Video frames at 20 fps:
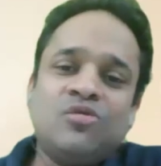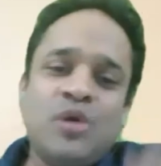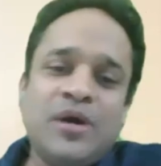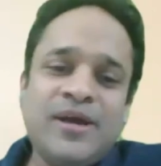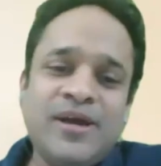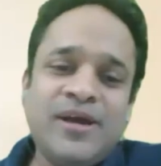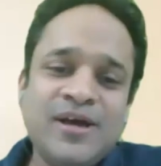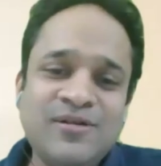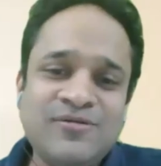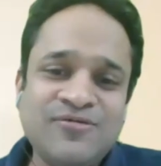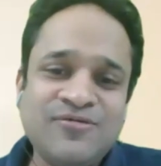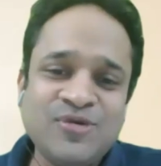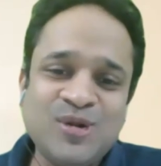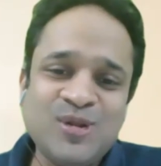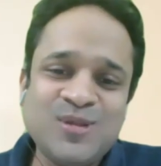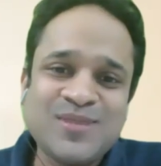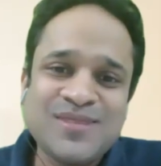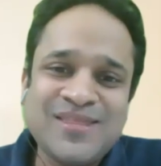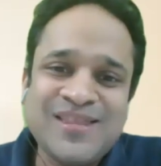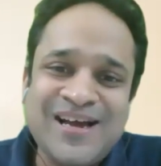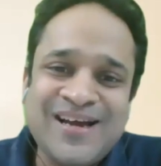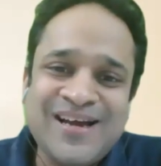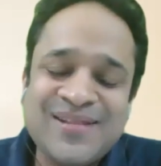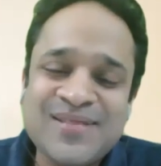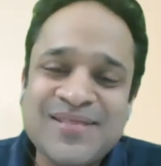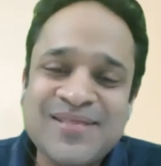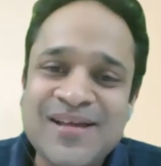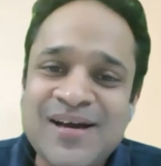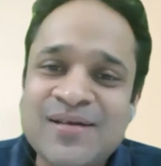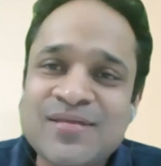very helpful. Thanks,
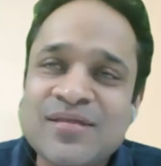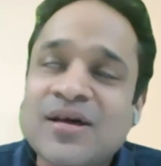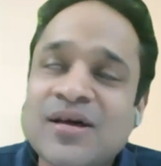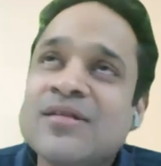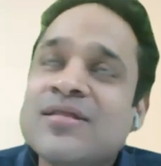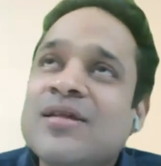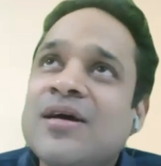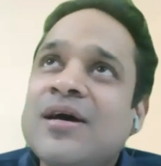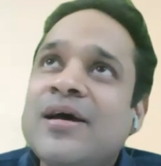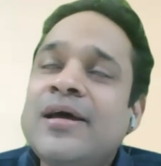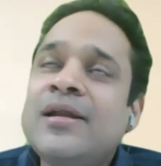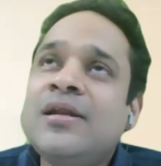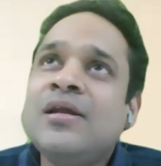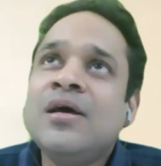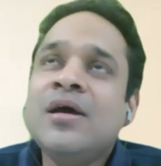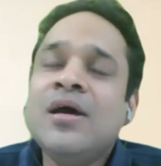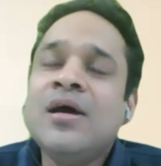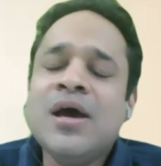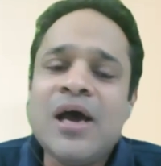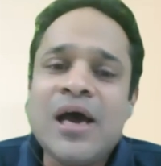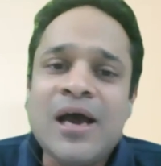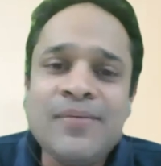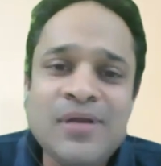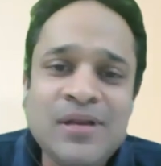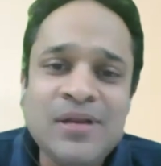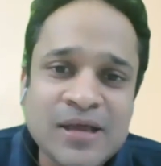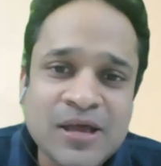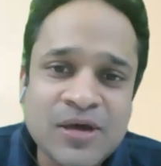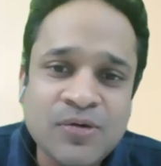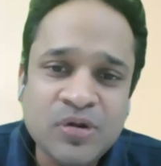Asta. And I mean,
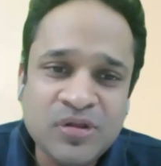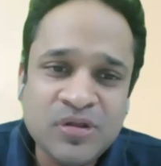given